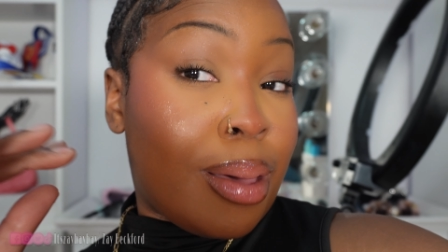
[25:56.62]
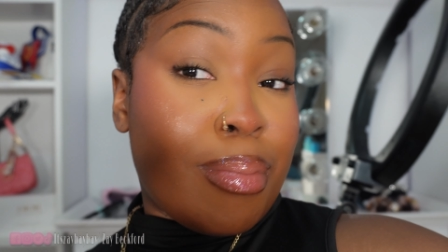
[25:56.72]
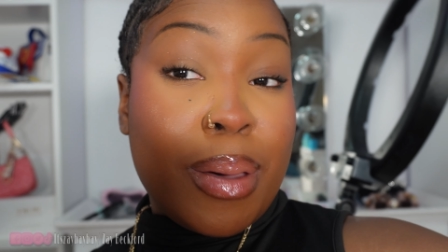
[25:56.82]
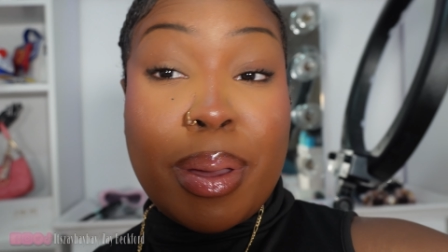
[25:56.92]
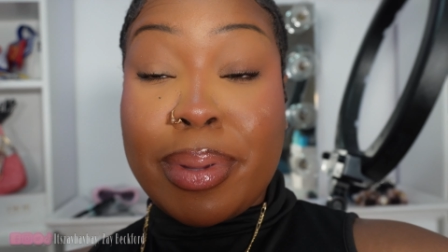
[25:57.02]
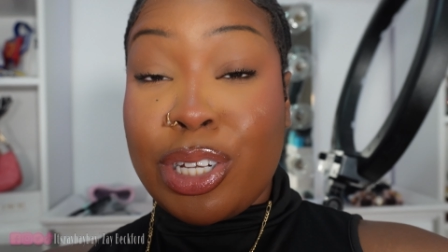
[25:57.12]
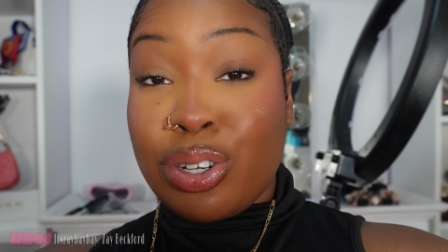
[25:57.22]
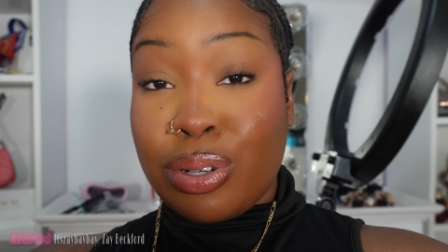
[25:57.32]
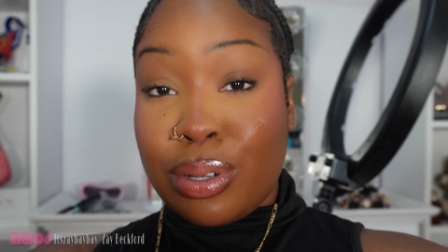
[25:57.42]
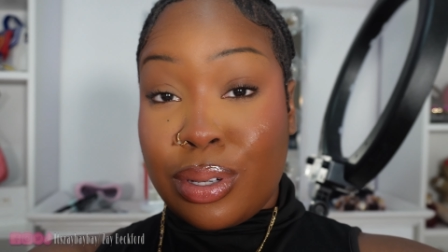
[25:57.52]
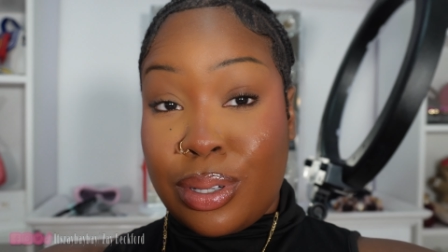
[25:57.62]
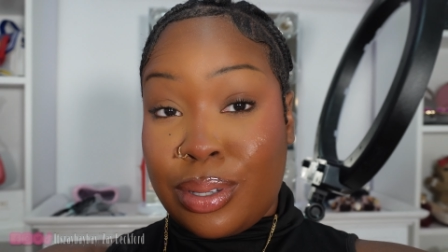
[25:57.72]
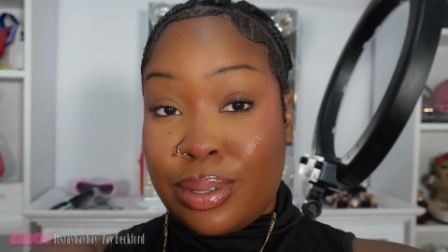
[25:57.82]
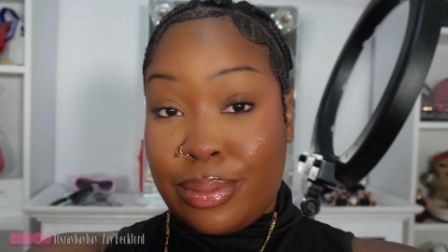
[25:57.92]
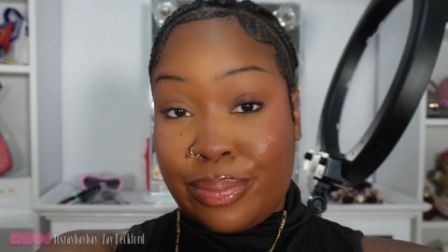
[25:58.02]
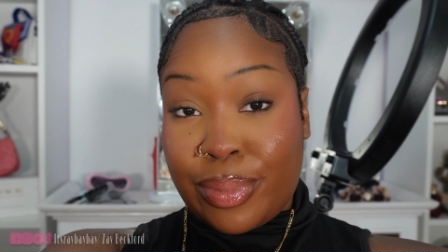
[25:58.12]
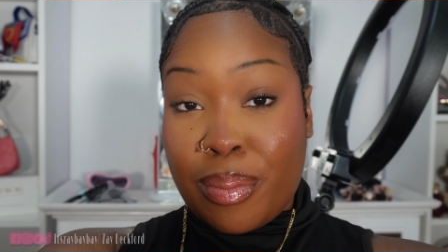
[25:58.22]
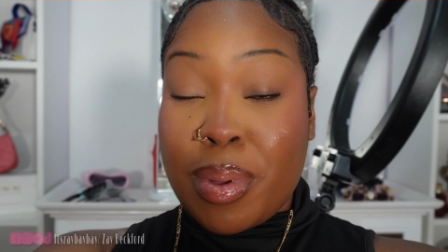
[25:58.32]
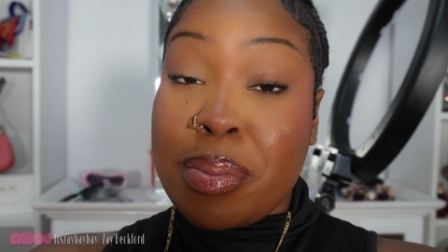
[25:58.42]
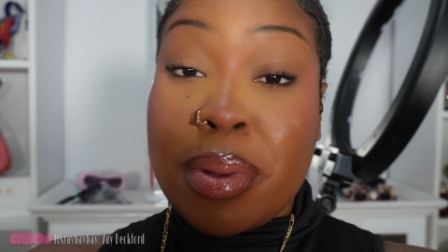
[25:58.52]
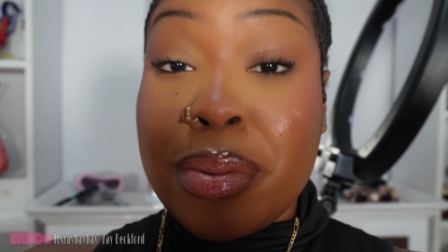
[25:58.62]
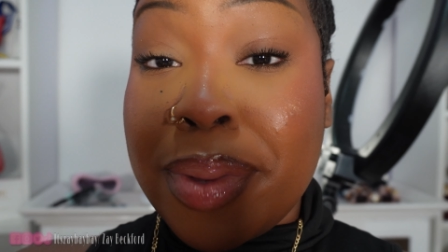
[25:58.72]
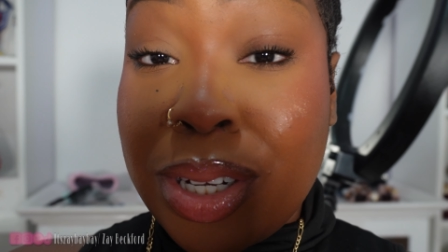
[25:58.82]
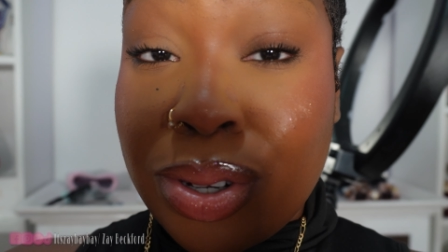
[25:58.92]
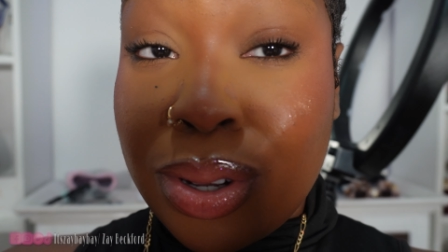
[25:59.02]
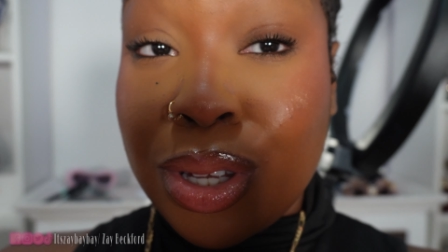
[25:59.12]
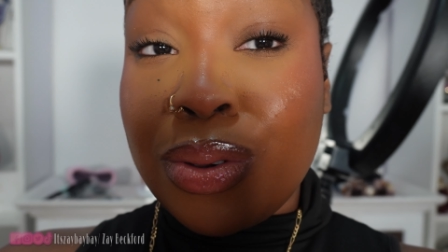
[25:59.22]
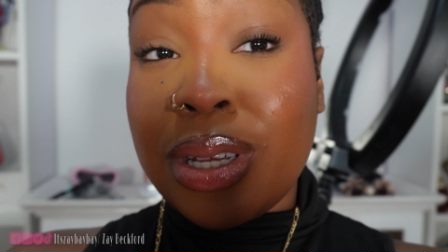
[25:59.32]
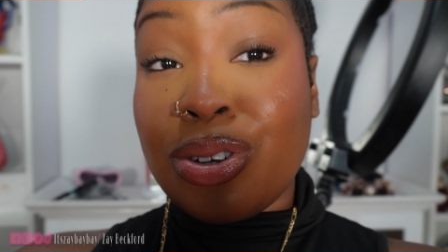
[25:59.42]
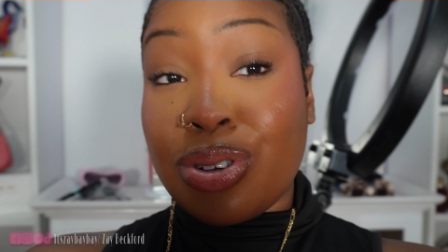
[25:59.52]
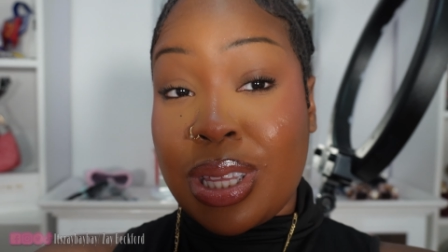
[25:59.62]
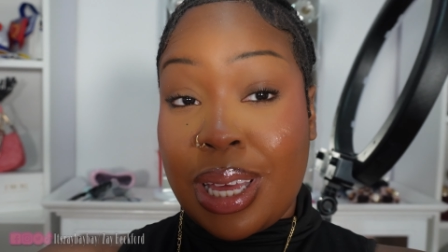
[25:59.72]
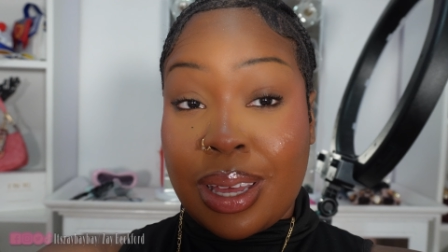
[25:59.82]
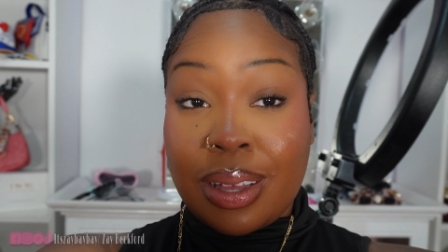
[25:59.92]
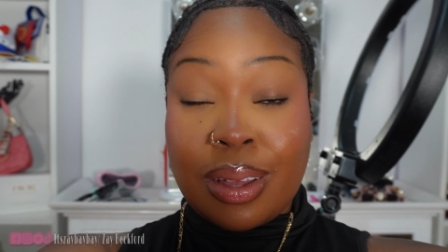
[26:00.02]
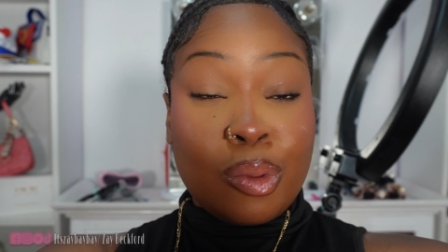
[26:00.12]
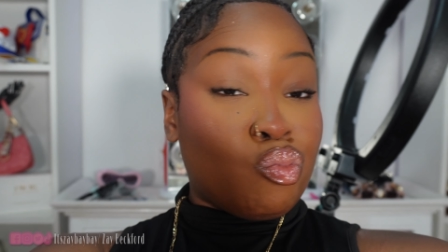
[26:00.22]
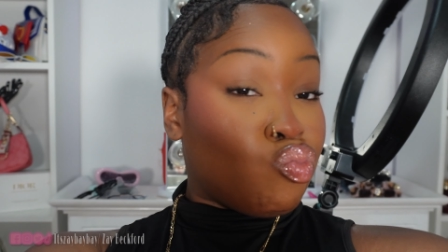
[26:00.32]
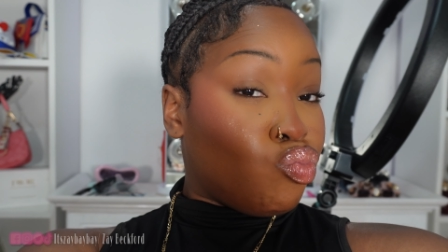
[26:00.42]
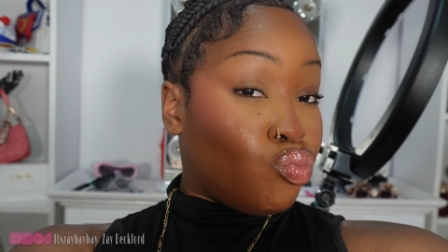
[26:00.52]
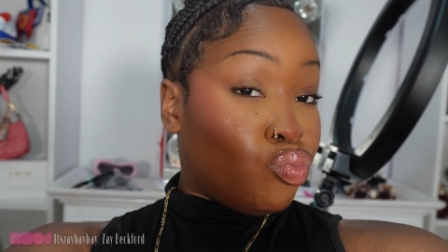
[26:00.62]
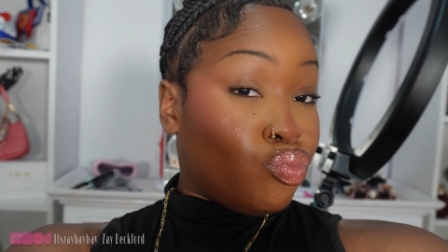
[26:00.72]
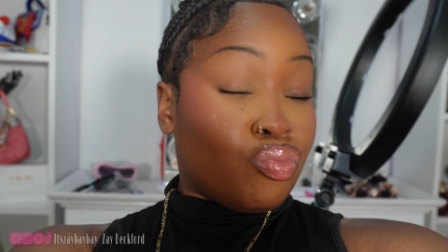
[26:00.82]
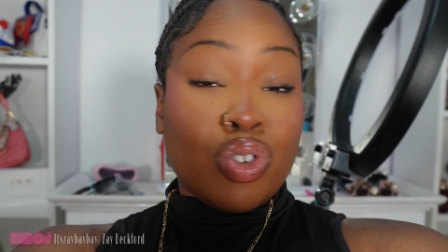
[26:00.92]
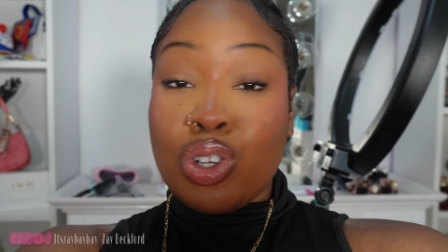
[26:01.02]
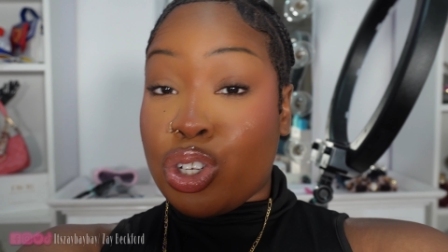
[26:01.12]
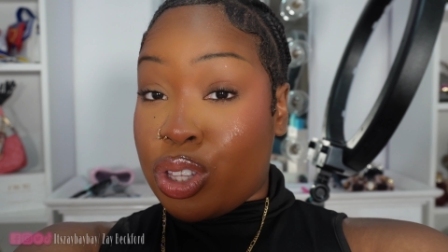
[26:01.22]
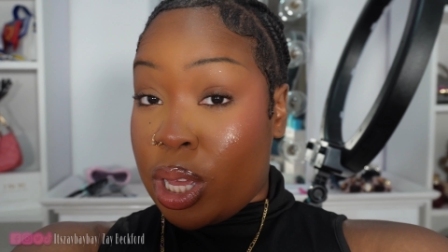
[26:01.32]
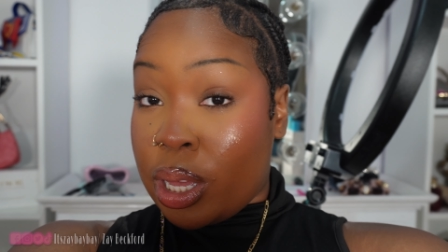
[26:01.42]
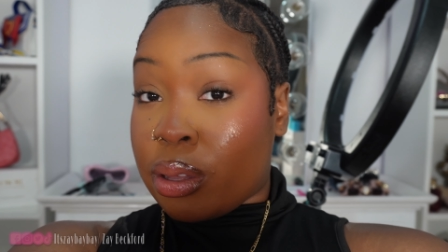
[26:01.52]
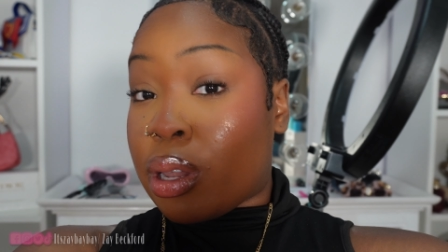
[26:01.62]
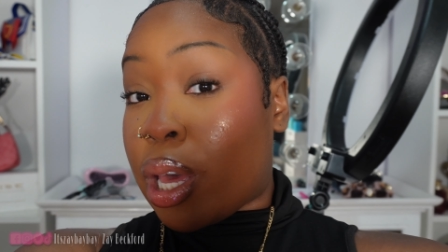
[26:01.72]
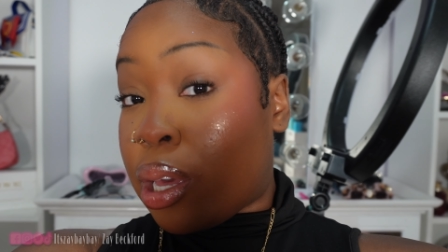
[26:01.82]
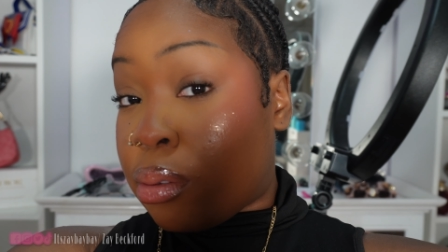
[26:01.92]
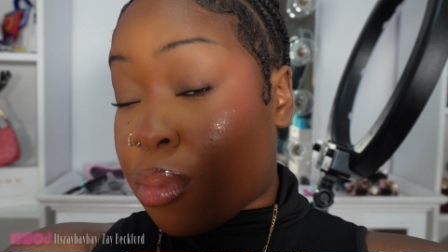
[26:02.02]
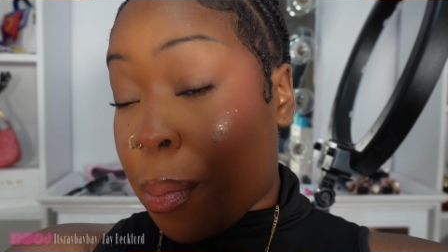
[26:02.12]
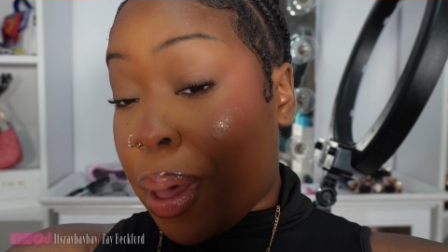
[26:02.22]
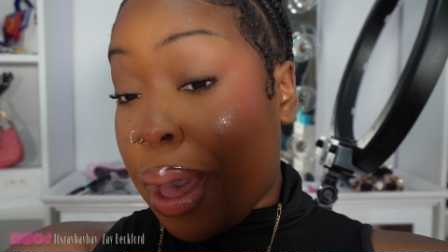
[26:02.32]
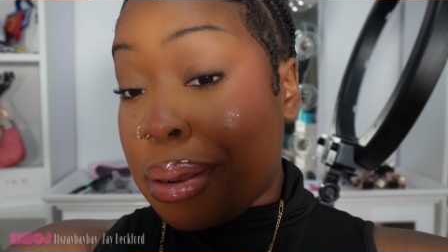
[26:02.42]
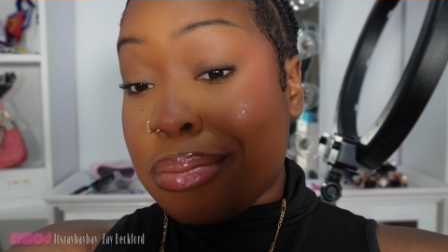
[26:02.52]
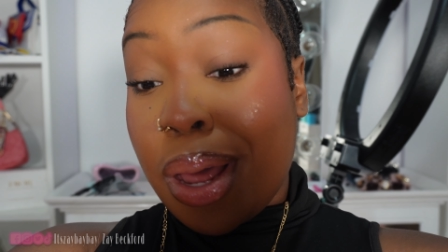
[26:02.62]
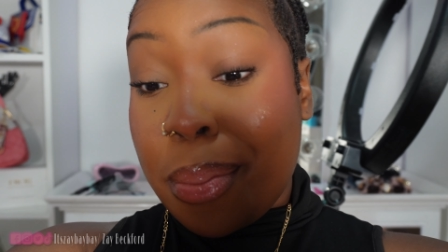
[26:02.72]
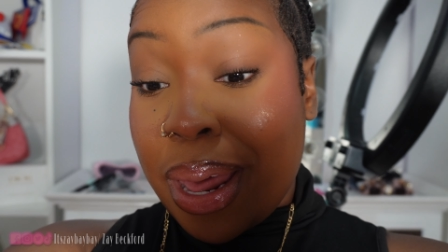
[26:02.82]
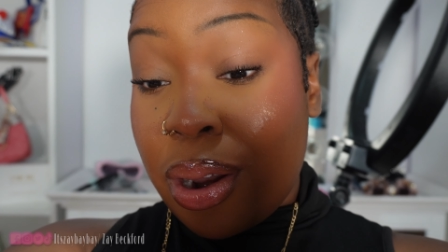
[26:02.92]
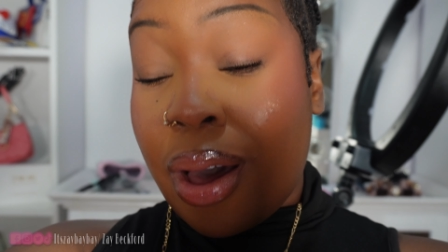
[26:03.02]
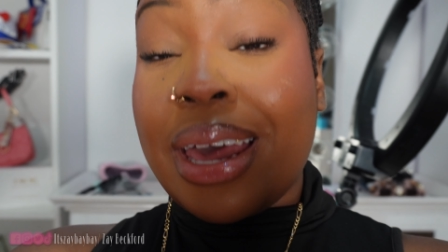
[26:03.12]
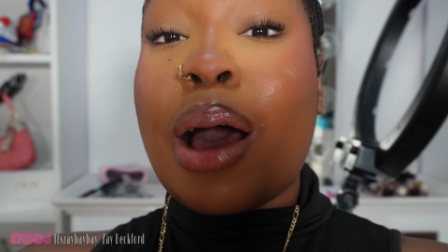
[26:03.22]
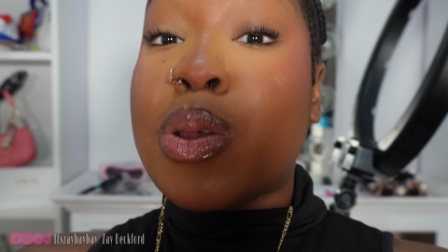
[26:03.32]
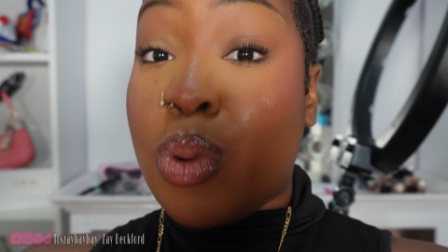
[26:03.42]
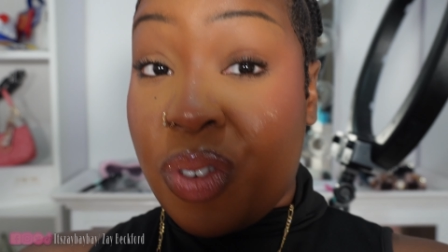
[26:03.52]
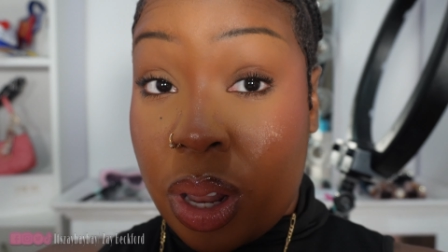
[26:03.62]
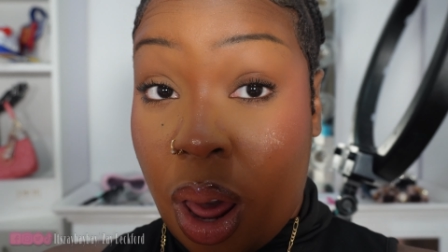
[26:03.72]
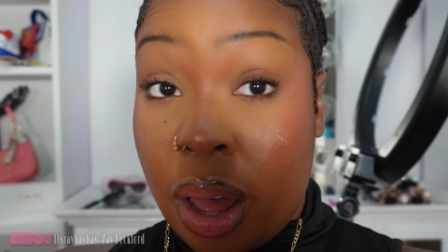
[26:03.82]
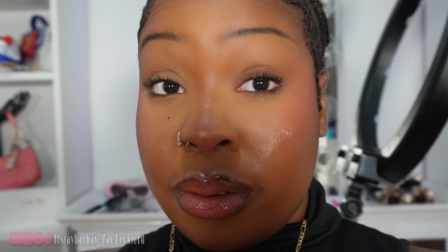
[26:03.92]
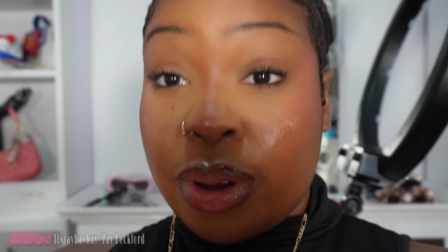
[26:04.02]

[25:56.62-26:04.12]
May my Mitchell, May Mitchell, you did your thing. You did your thing. Like not bad, not bad at all. And I was moving a lot.